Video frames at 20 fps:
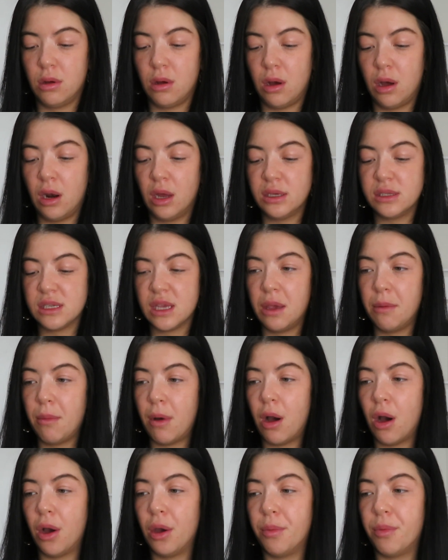I like to keep
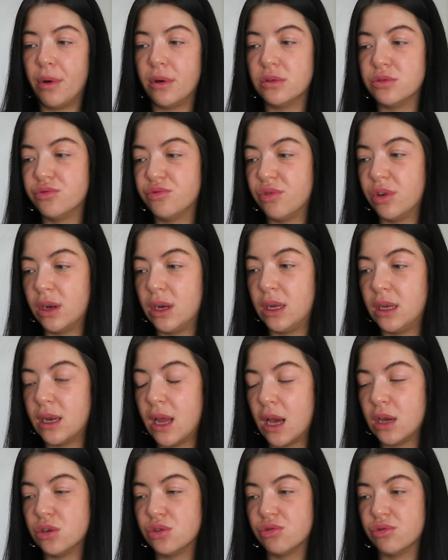my eyebrows really
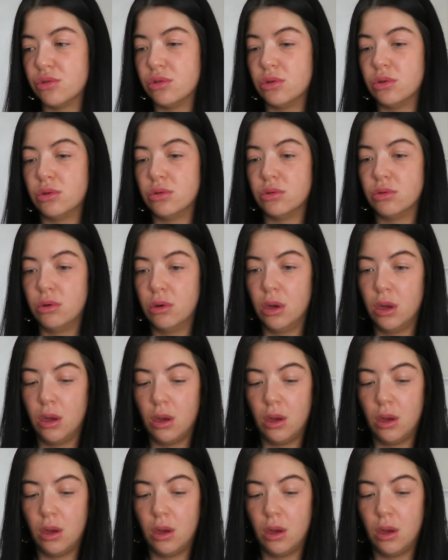natural.